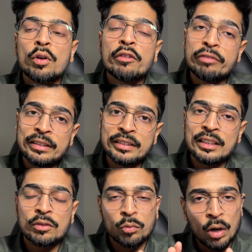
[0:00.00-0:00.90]
to fix it,
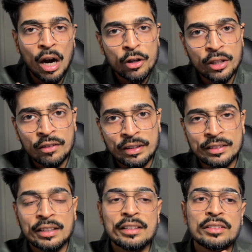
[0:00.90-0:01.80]
how you can fix
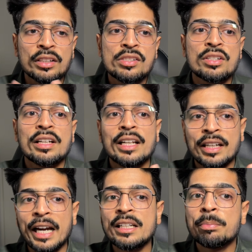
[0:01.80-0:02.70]
it is just
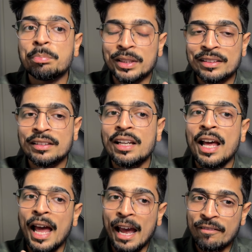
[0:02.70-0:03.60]
write personal
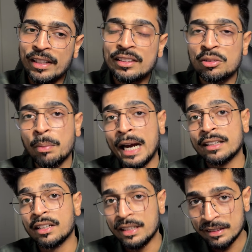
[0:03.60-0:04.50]

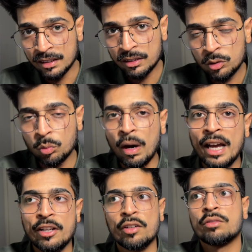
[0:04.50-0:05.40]
evidence-backed reasons why
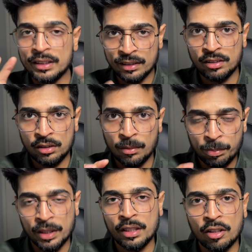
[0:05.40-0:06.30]
you're this
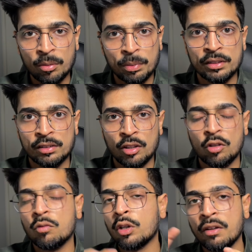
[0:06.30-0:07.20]
particular person or
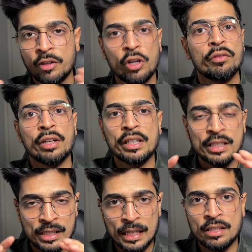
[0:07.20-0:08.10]
whatever you've done
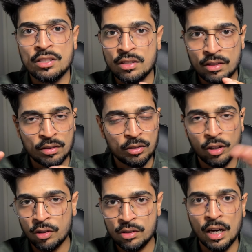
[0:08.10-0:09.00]
since
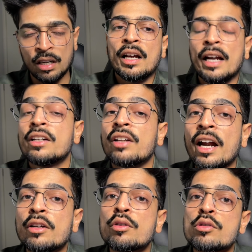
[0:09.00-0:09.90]
your start, and
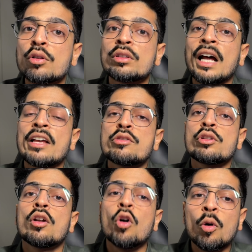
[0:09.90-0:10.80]
try to show ties to
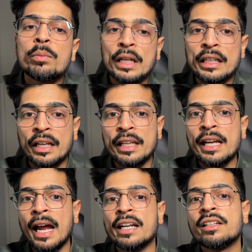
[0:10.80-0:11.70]
your home country
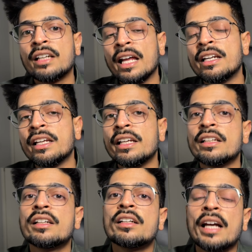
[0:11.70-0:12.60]
and clarity in
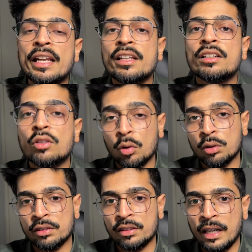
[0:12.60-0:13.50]
career
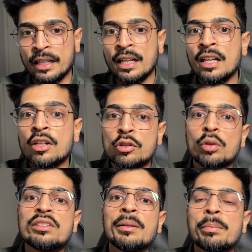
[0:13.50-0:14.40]
goals, right?
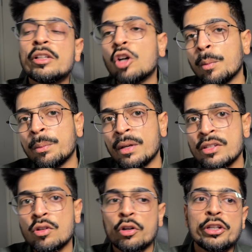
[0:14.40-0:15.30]
Don't simply copy
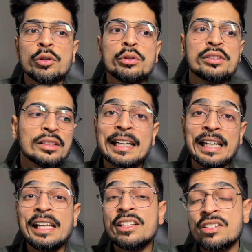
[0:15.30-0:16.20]
paste or use
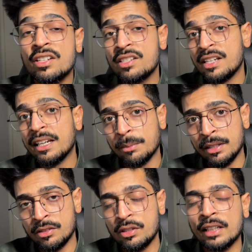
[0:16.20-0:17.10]
cleaved
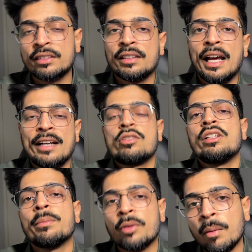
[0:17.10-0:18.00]
statements. That's actually
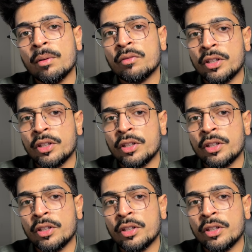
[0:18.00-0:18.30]
a problem for